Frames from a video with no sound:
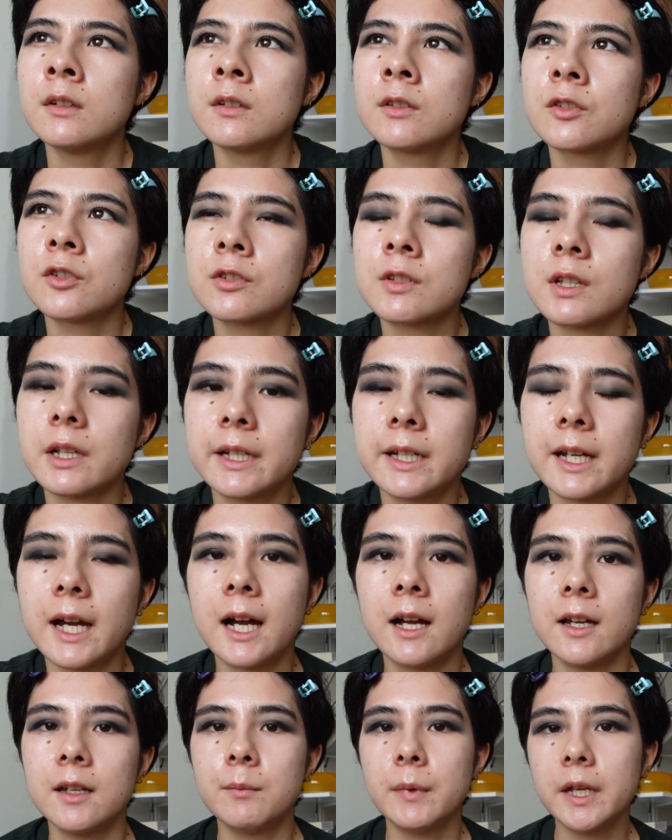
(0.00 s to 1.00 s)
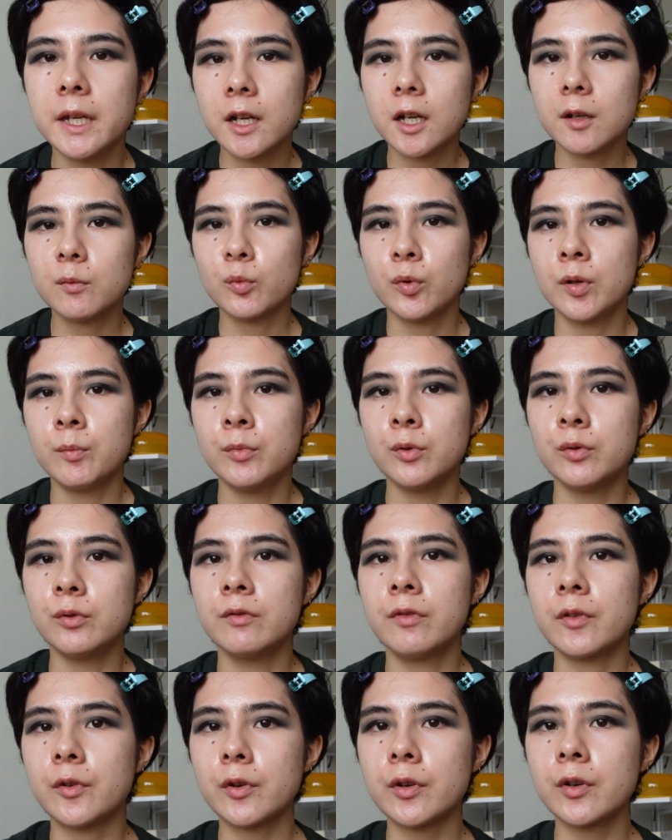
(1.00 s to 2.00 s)
just like eye makeup
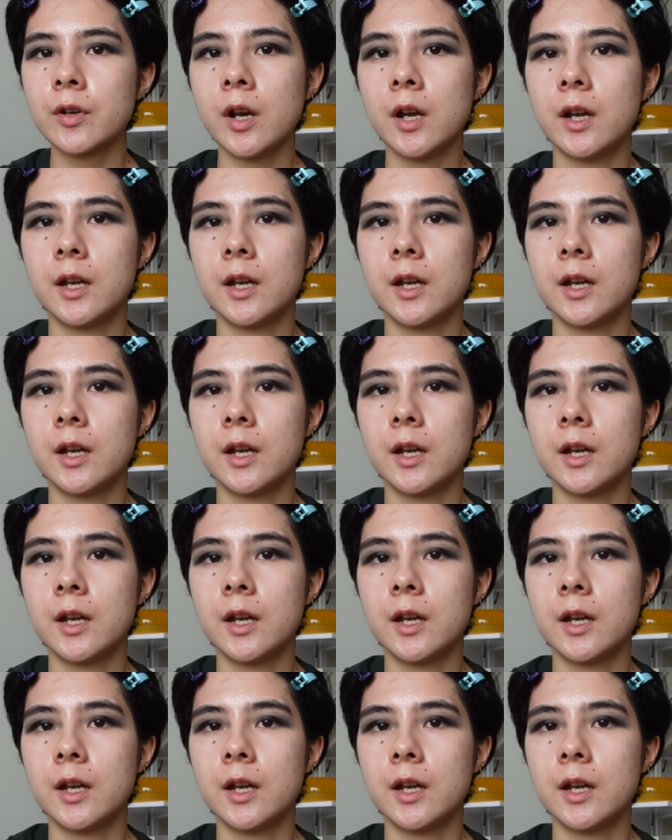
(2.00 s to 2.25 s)
remover,